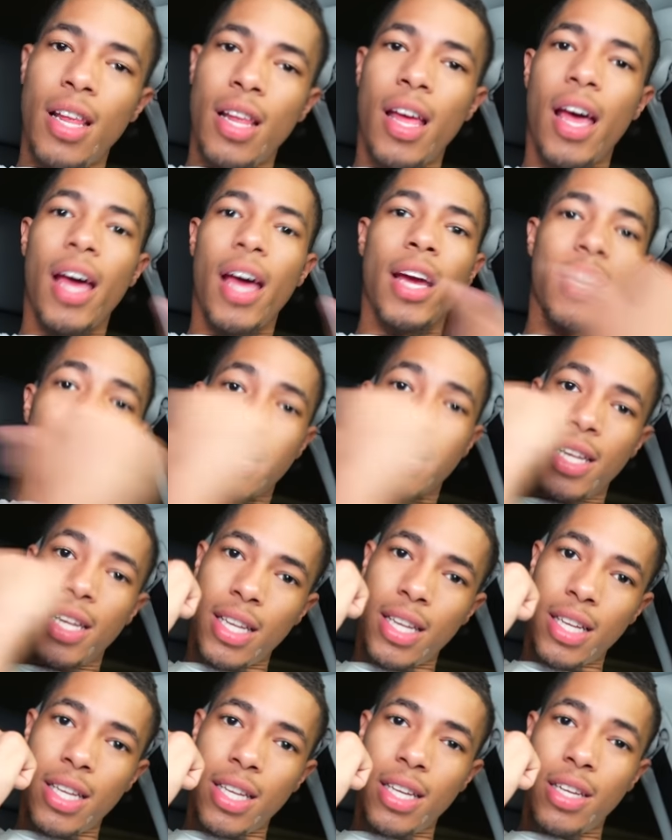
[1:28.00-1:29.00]
hey,
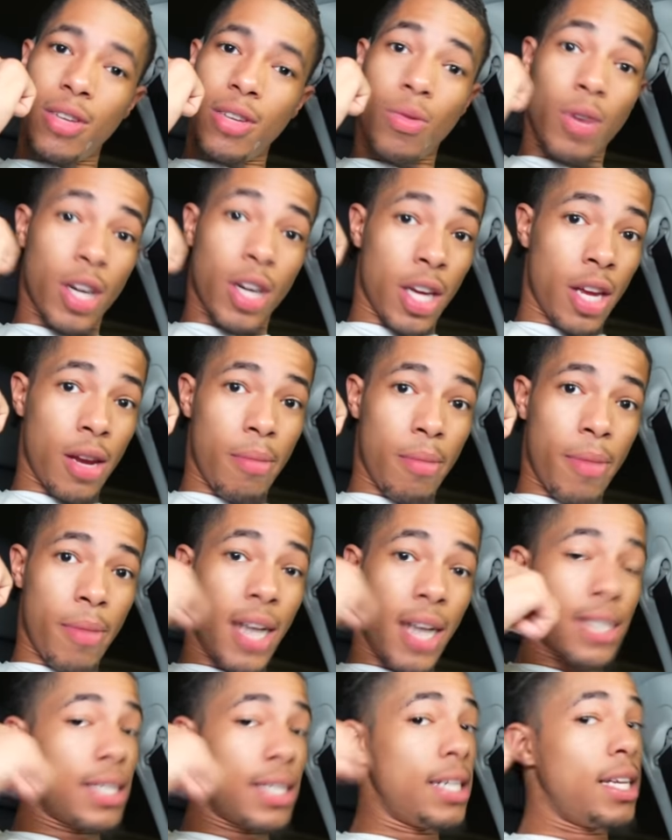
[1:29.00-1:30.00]
you want to get in the
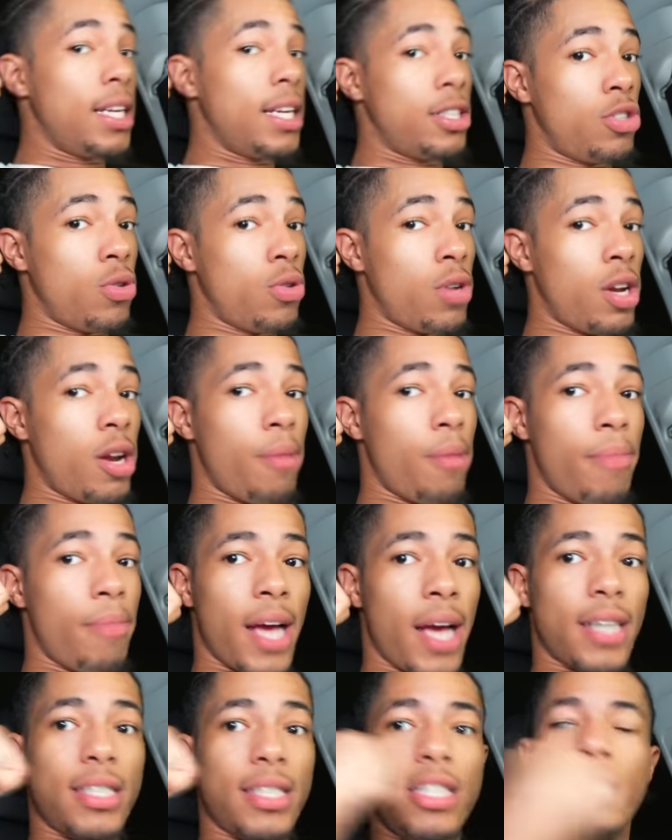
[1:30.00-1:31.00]
back seat? Let's do it in the
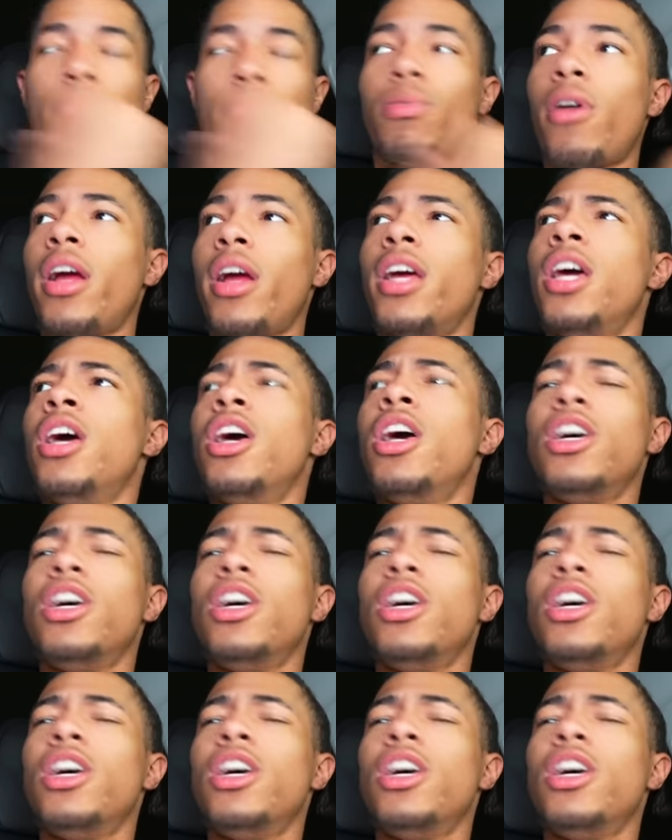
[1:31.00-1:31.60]
back seat prank.